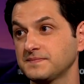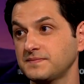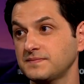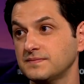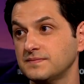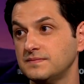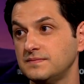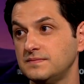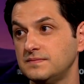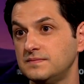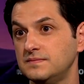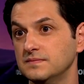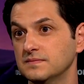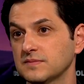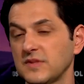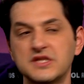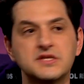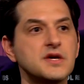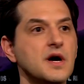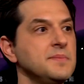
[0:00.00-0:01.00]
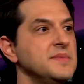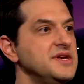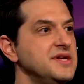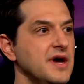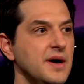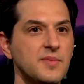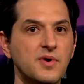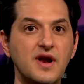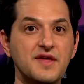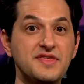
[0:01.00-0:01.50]
Jim Carrey movie? Dumb and
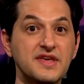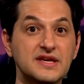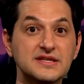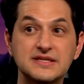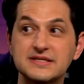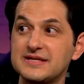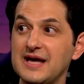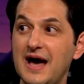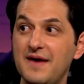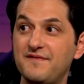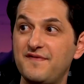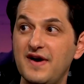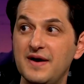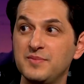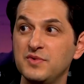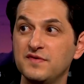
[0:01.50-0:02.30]
Dumber, I think, is a top 5